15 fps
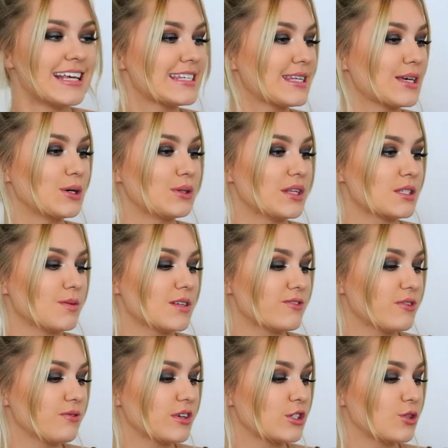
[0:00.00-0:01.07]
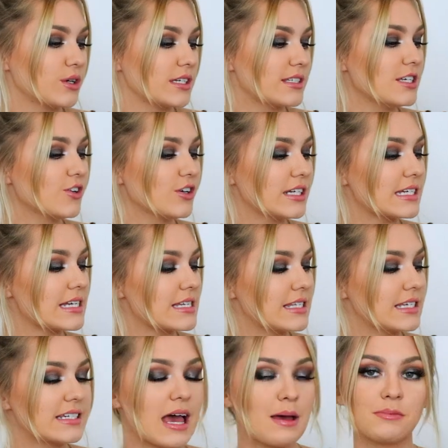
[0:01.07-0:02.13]
So this one's from Victoria's Secret, is
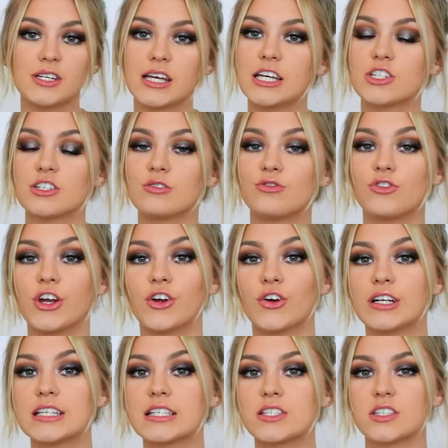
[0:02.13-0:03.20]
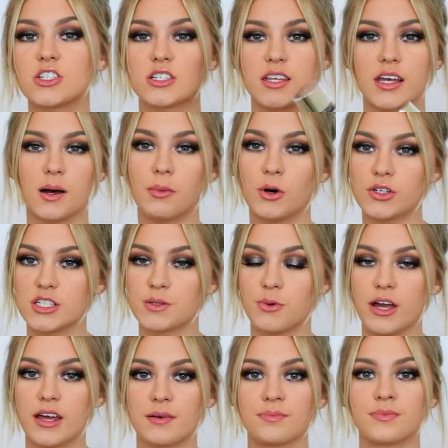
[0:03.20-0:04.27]
the Temptation fragrance, just like a body
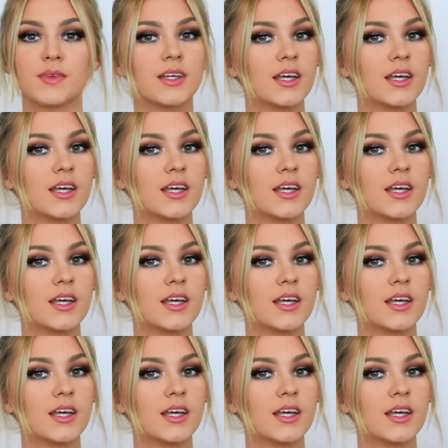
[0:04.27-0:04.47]
spray.